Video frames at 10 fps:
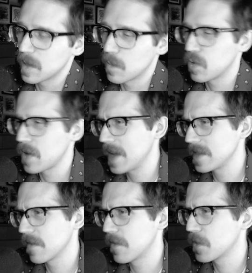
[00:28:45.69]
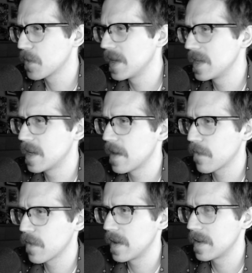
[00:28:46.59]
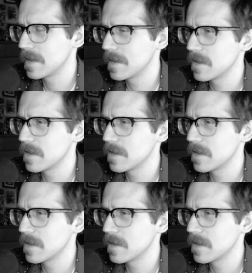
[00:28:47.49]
comprised of 3 different